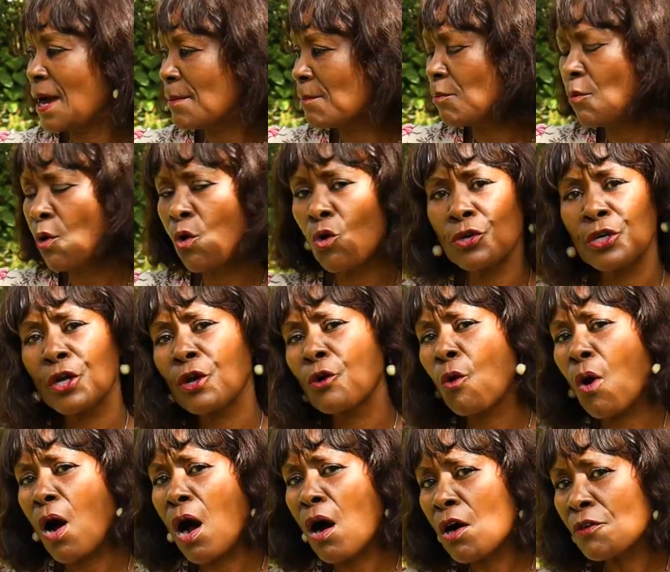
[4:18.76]
morning
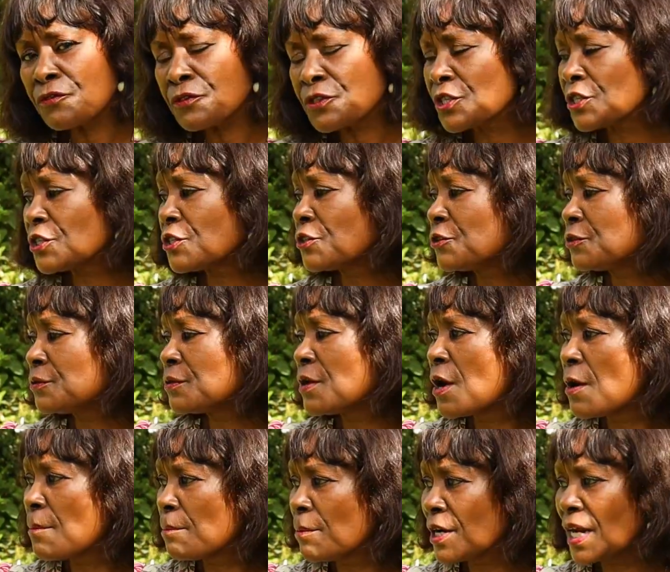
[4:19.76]
or afternoon,
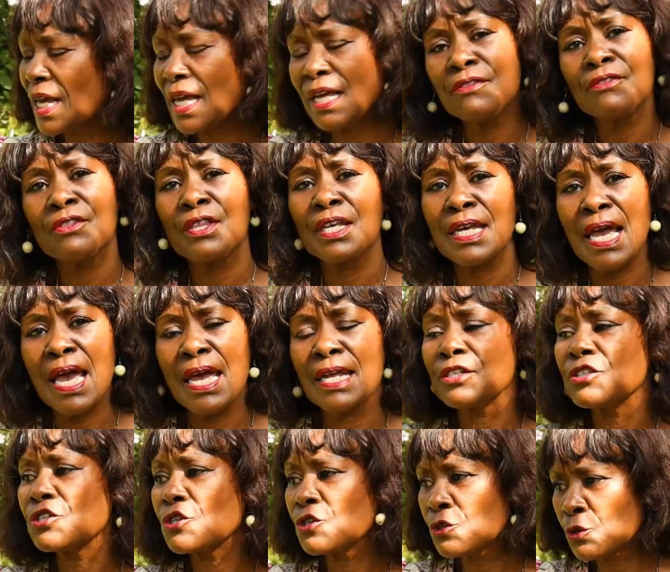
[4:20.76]
but in the
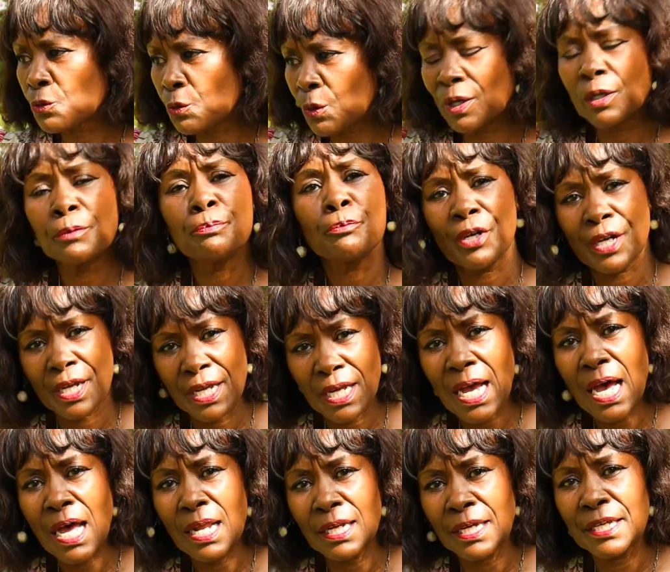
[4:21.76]
end you will bring
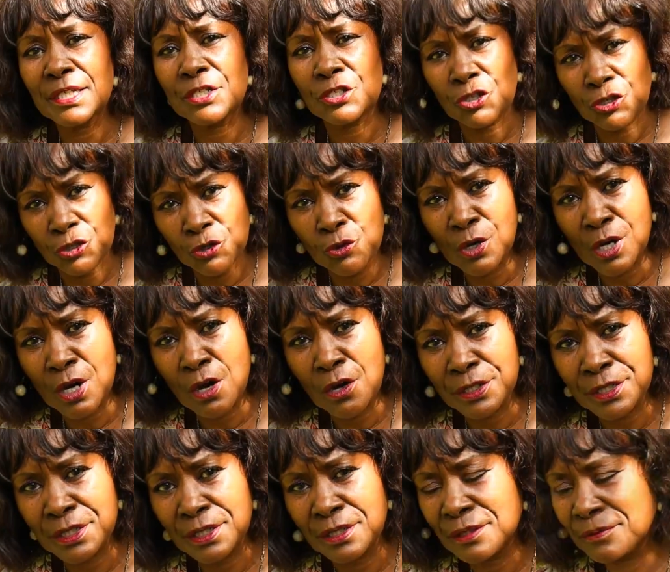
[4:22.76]
color to your
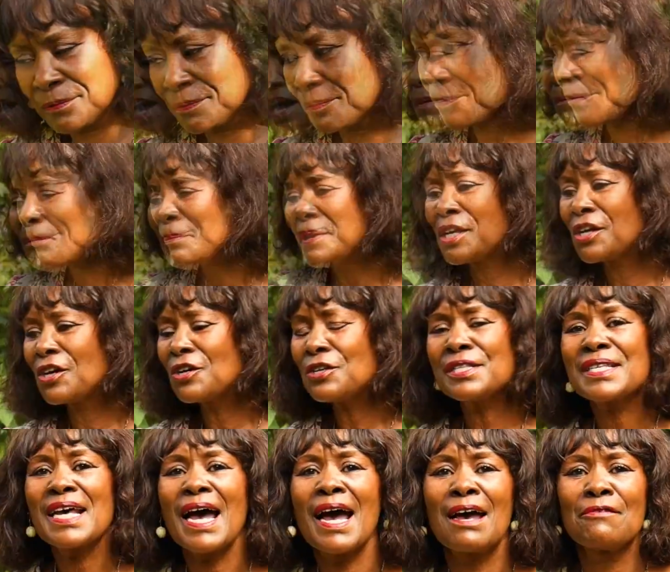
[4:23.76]
garden.
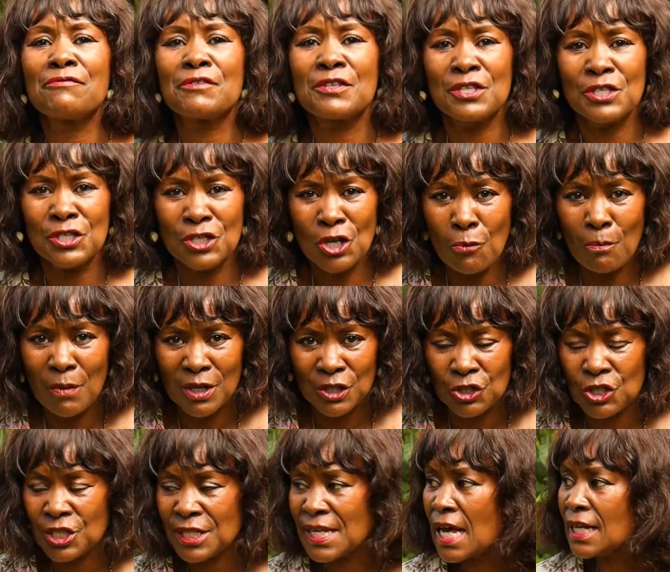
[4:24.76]
Because I have so much
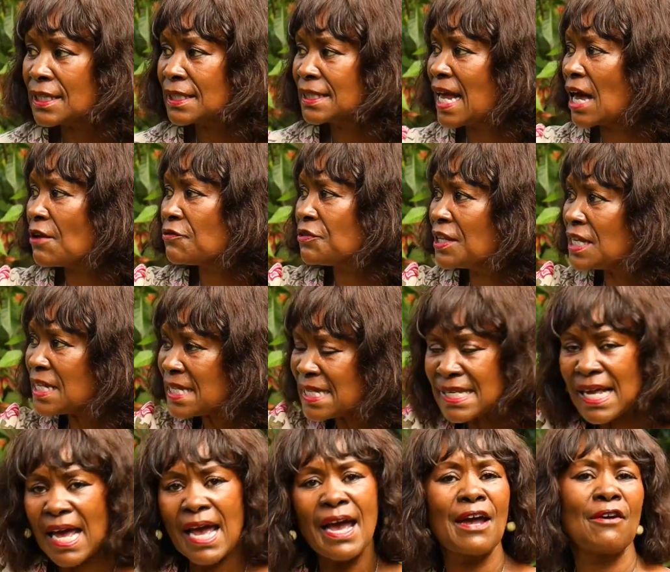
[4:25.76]
sun, now this
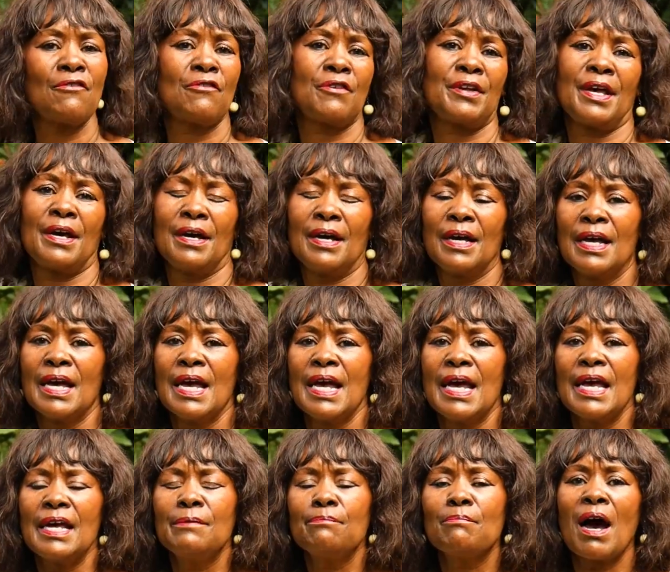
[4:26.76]
area
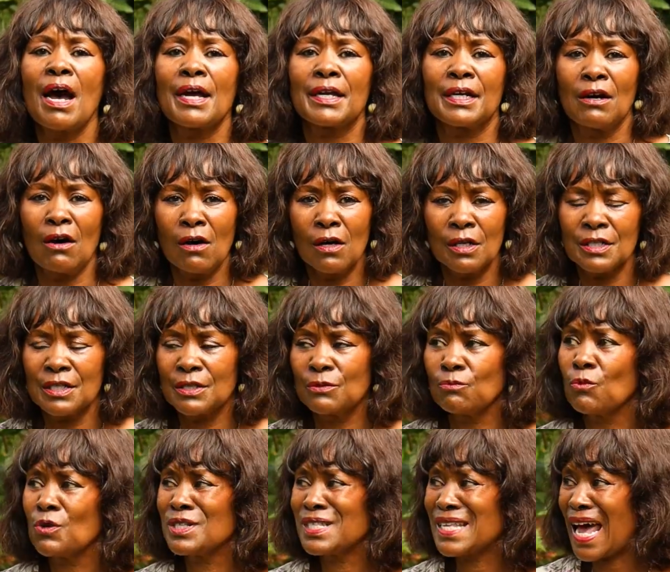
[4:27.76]
in my garden
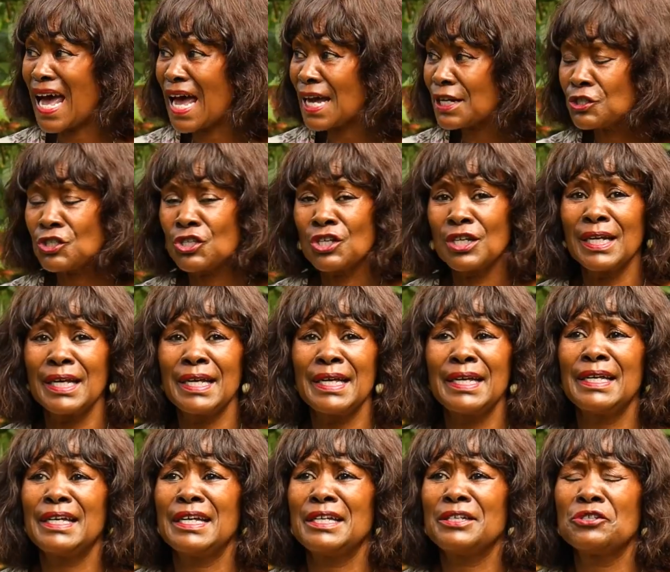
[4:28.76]
was
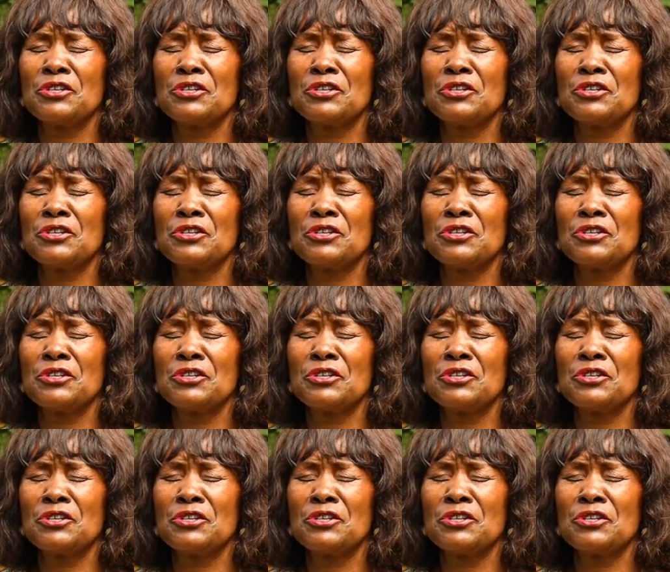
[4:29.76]
actually,